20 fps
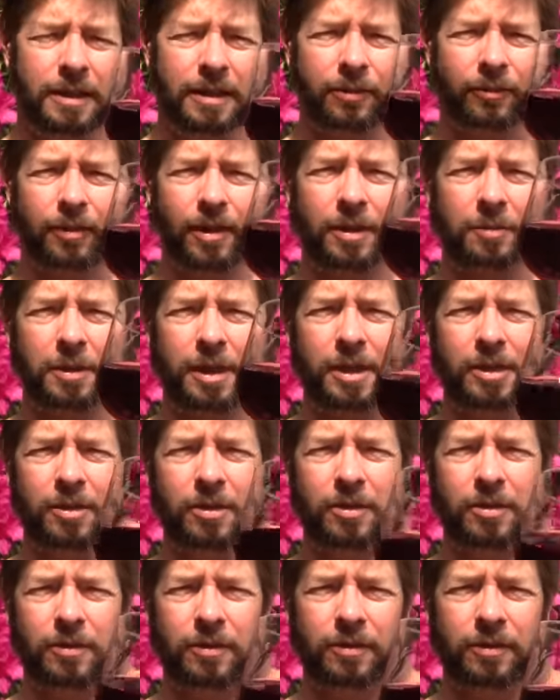family
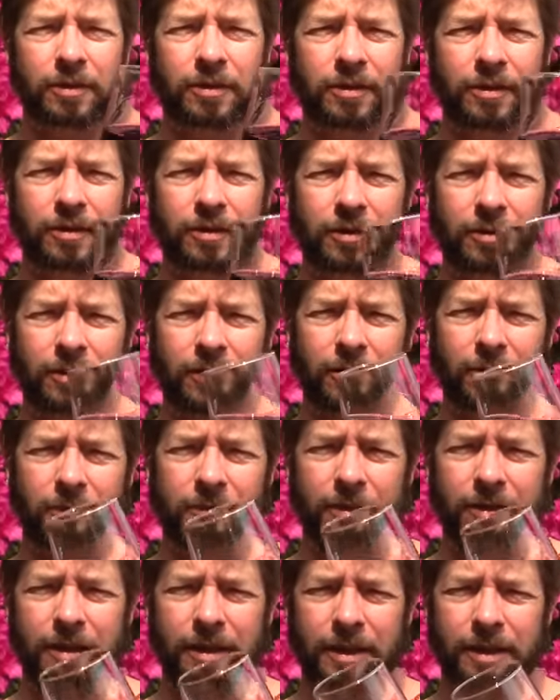owned, still
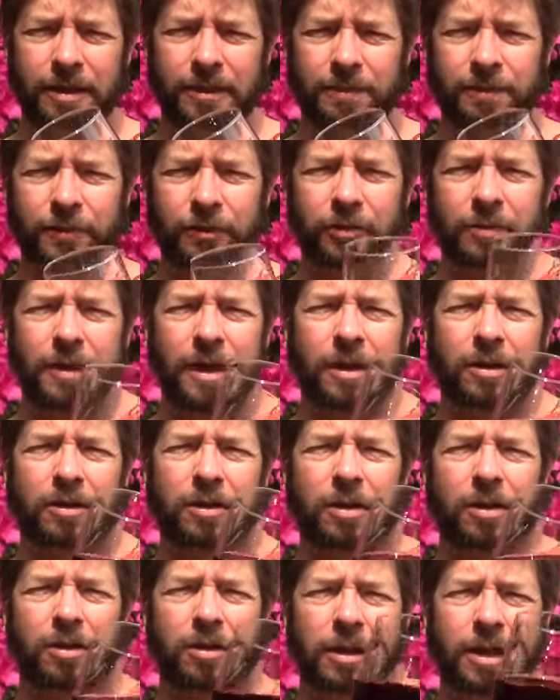today. Some
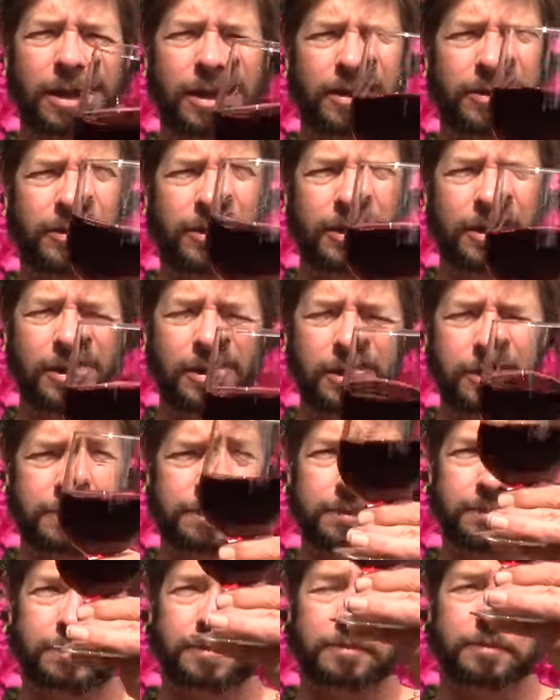alcohol legs here,
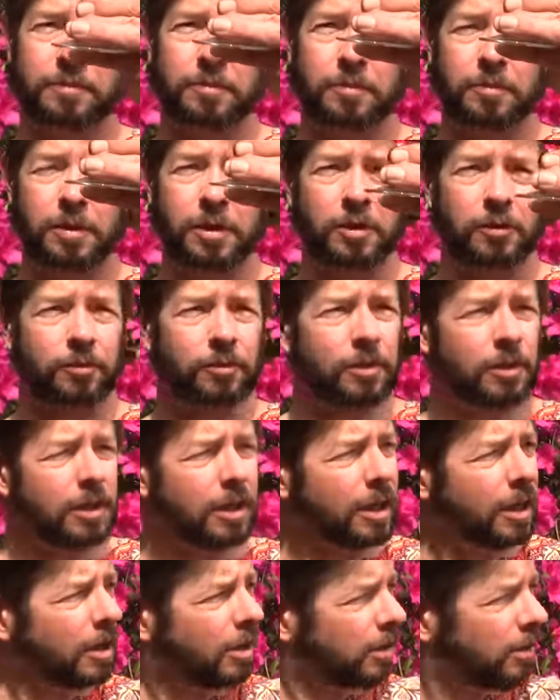beautiful
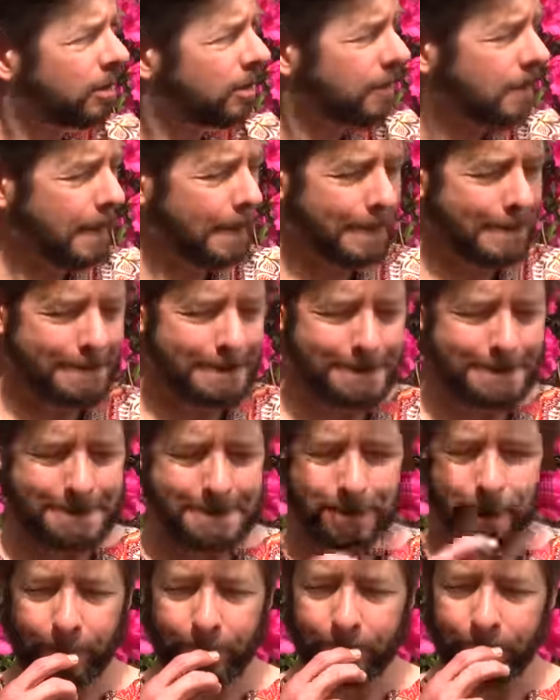color.
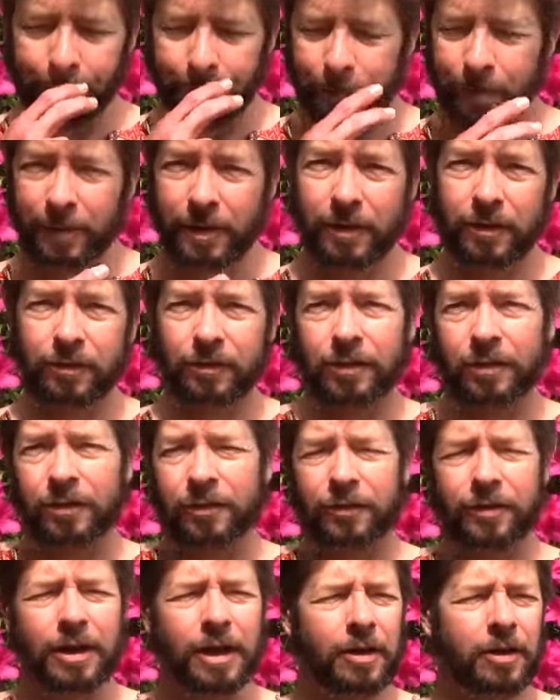So let's
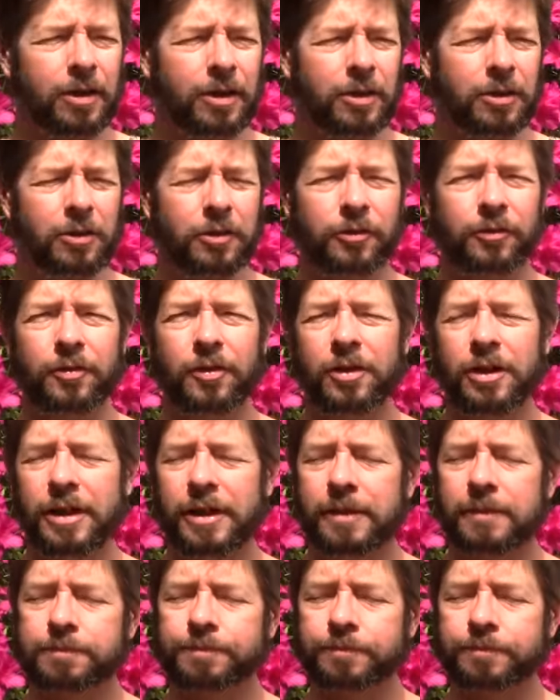see how it goes for a